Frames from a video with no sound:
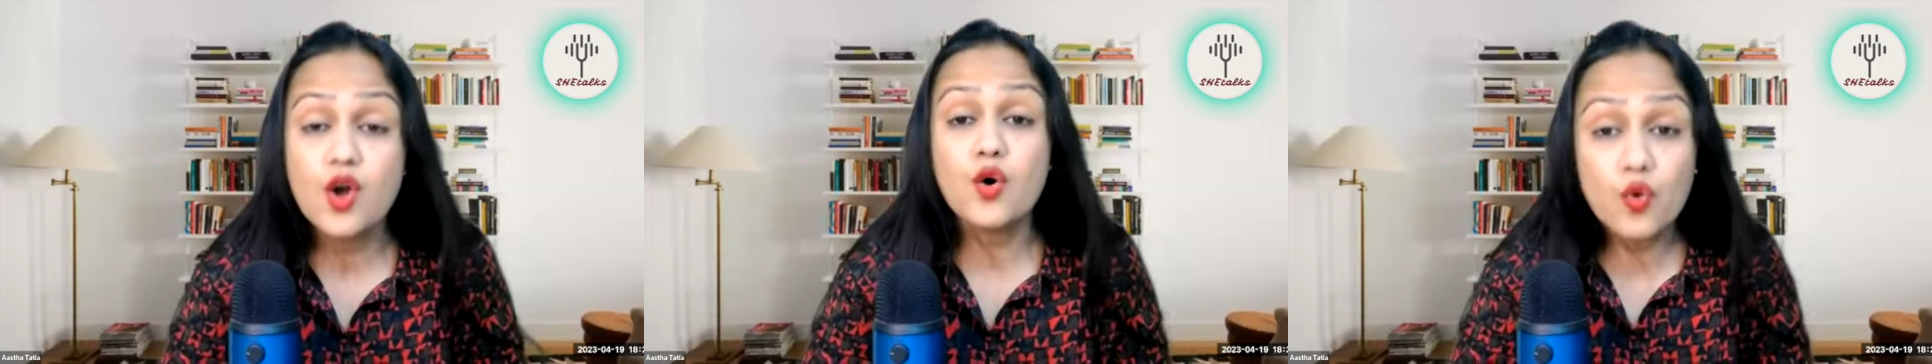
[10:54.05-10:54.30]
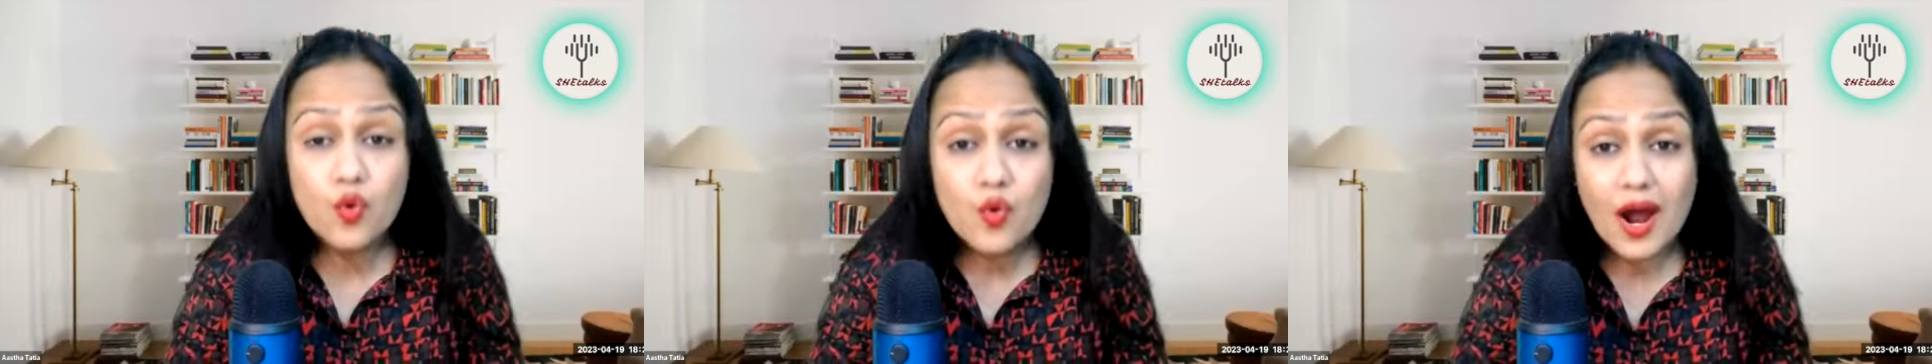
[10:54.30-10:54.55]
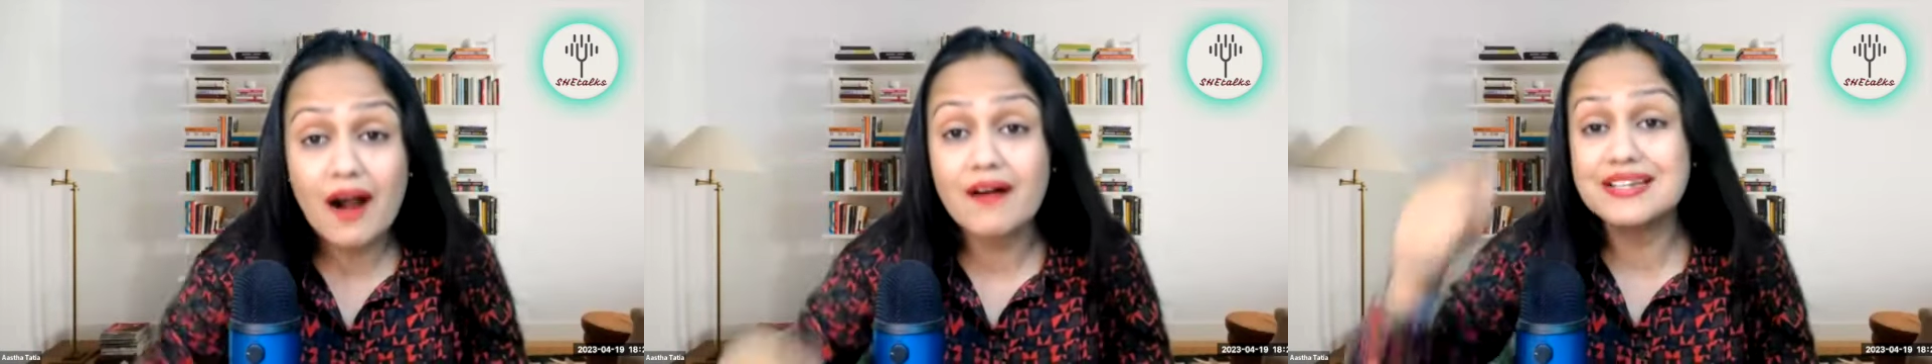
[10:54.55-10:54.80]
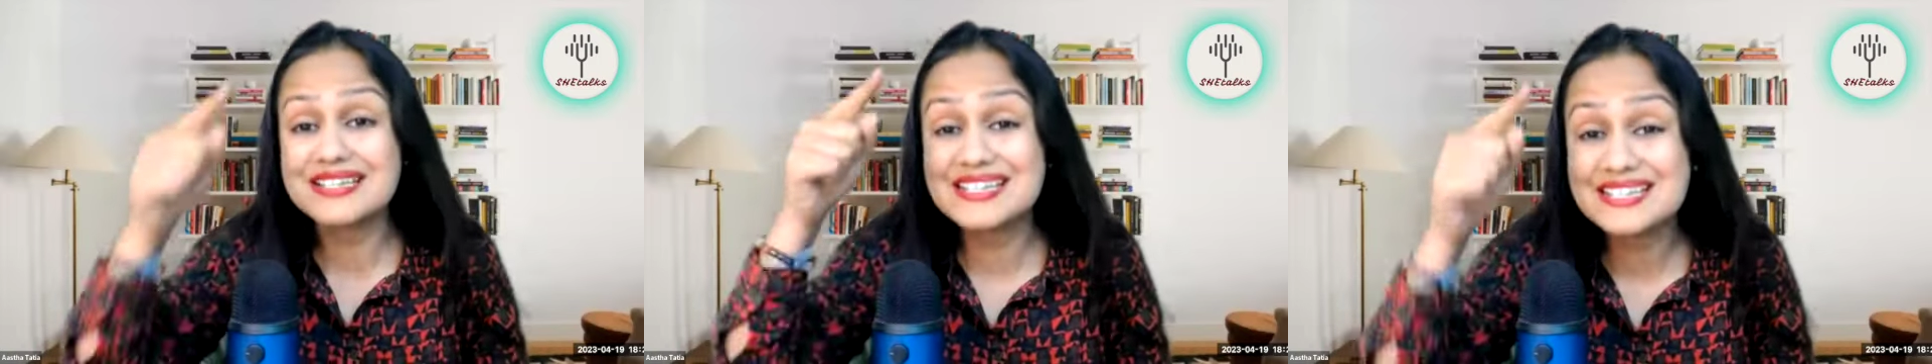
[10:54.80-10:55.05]
who are
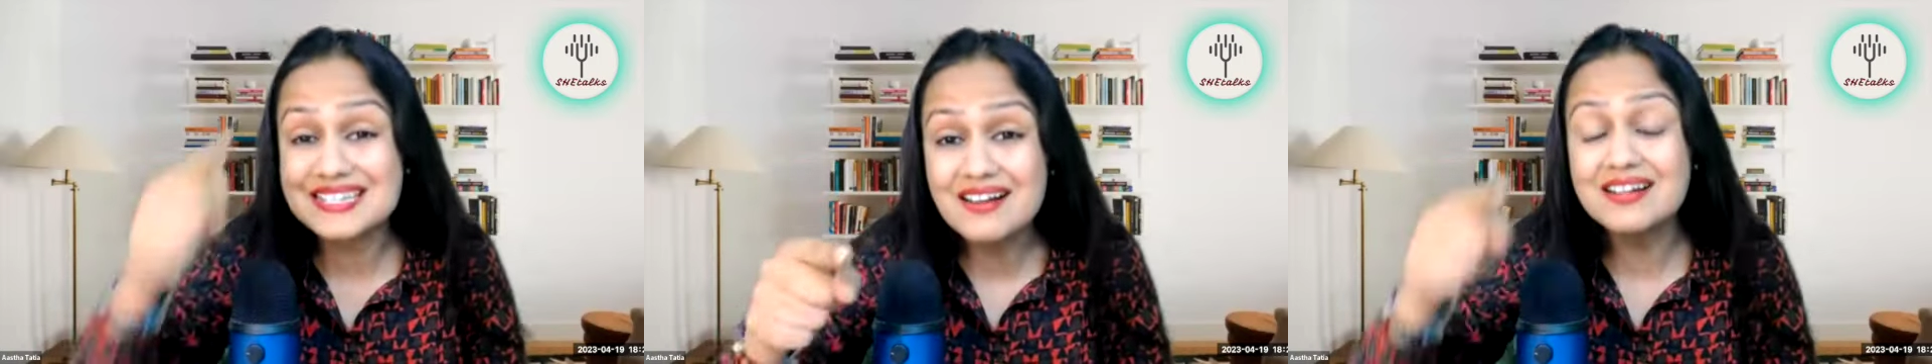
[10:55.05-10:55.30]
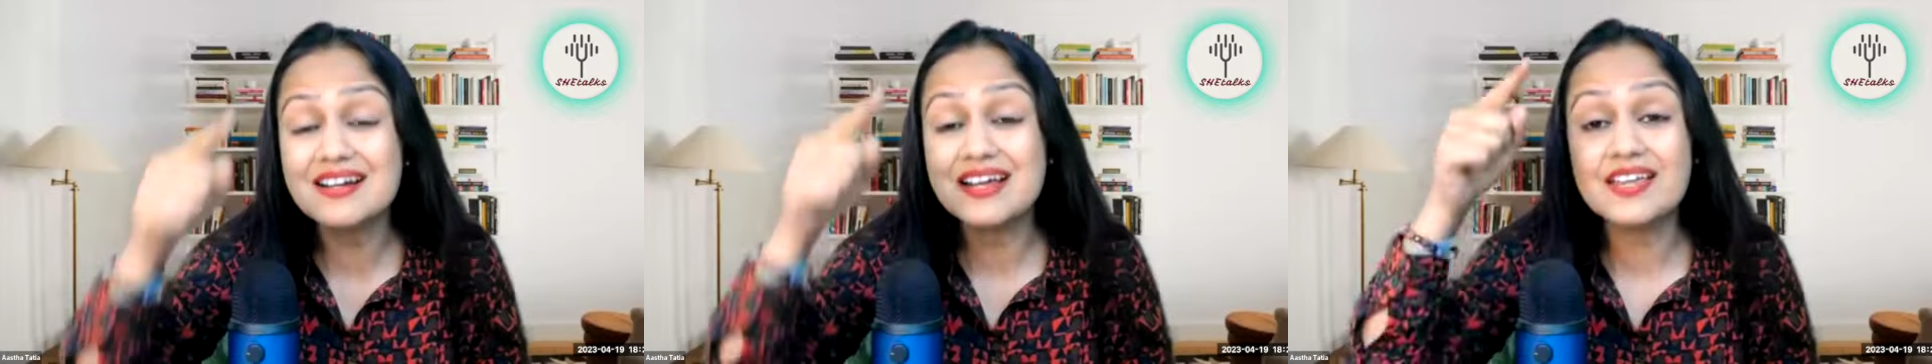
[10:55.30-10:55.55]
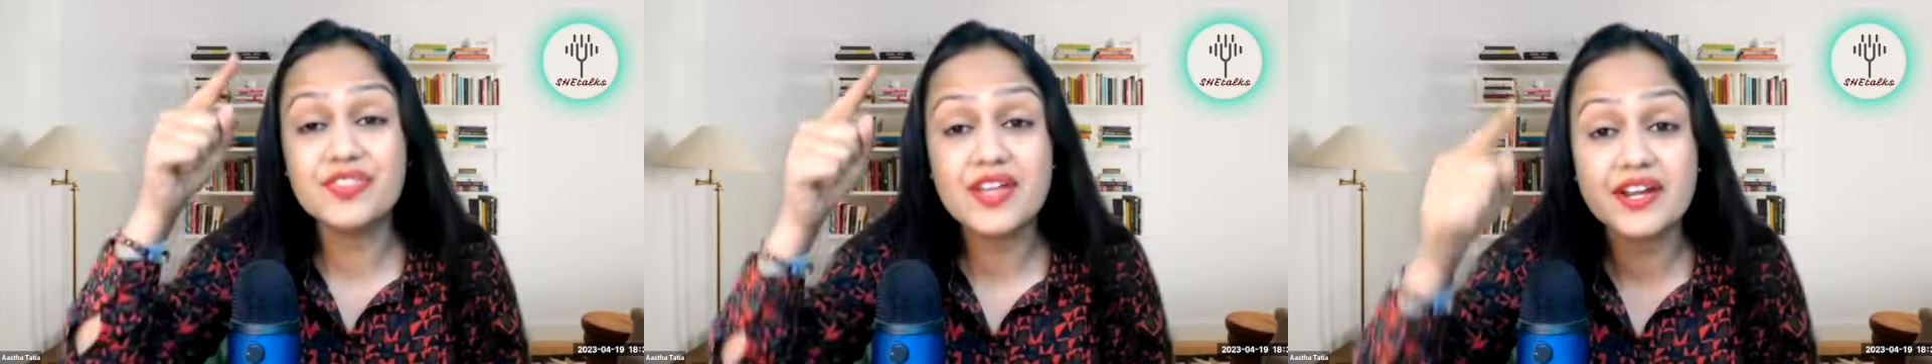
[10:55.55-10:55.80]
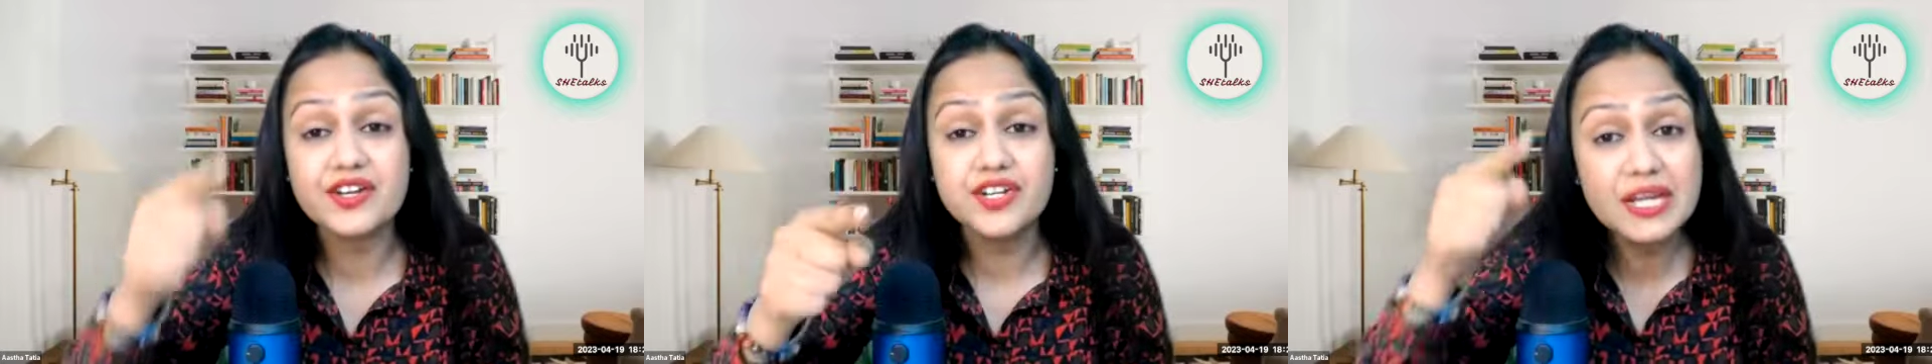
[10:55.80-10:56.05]
stuck in their
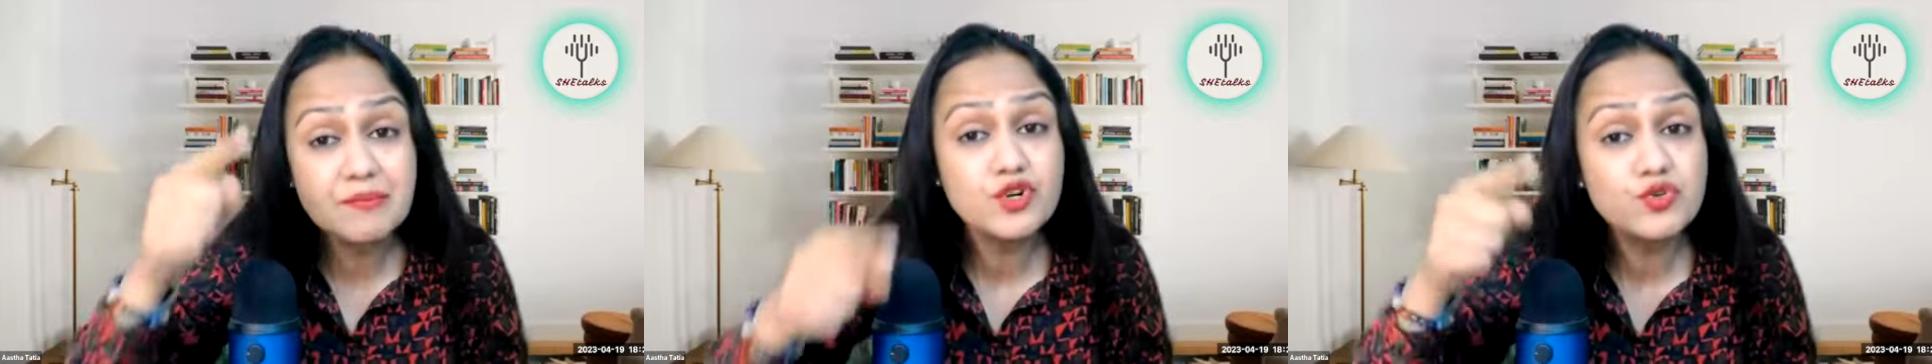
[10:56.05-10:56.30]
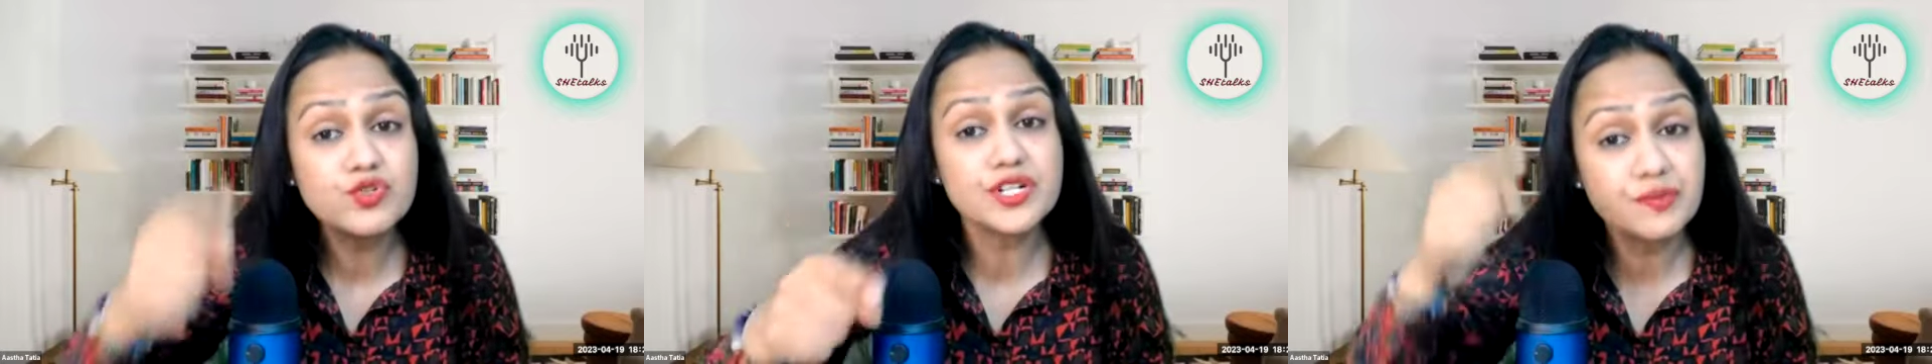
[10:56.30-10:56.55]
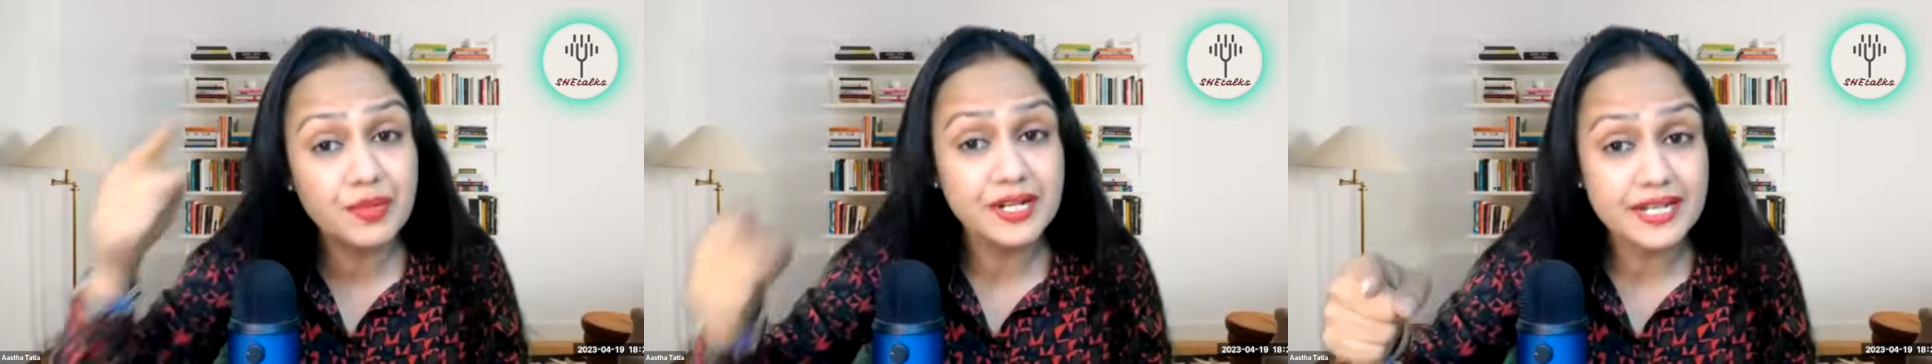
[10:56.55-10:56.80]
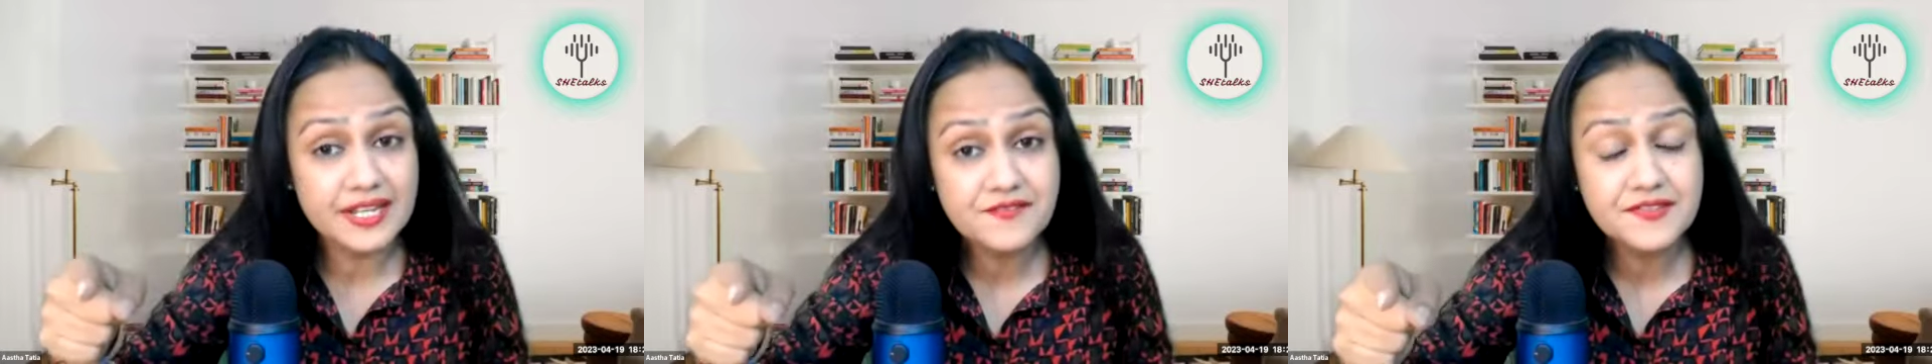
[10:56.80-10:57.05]
deep rooted
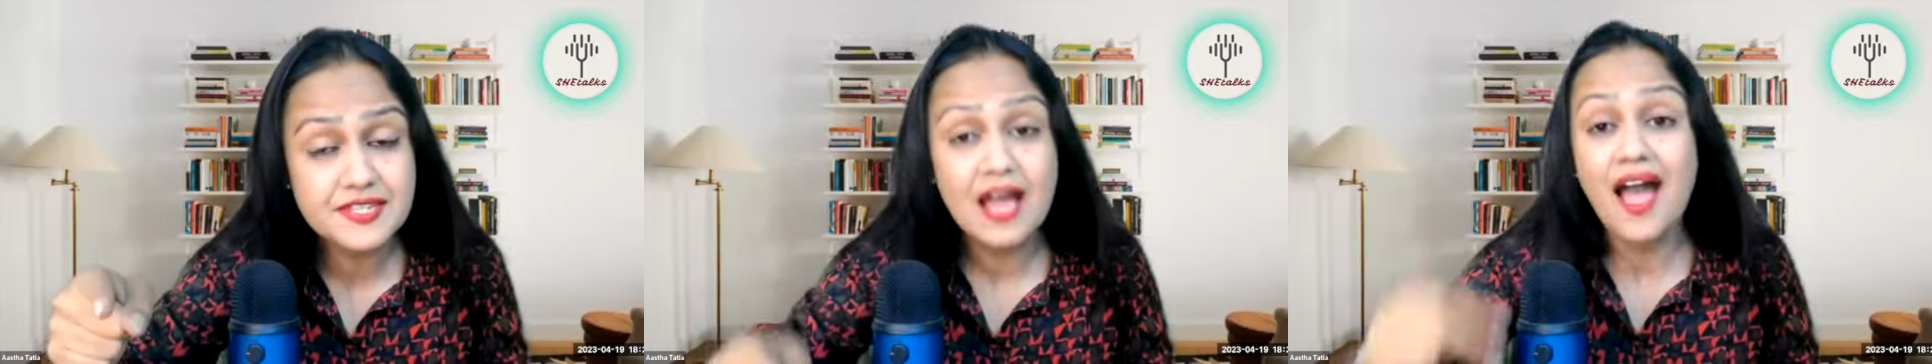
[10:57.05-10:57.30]
beliefs,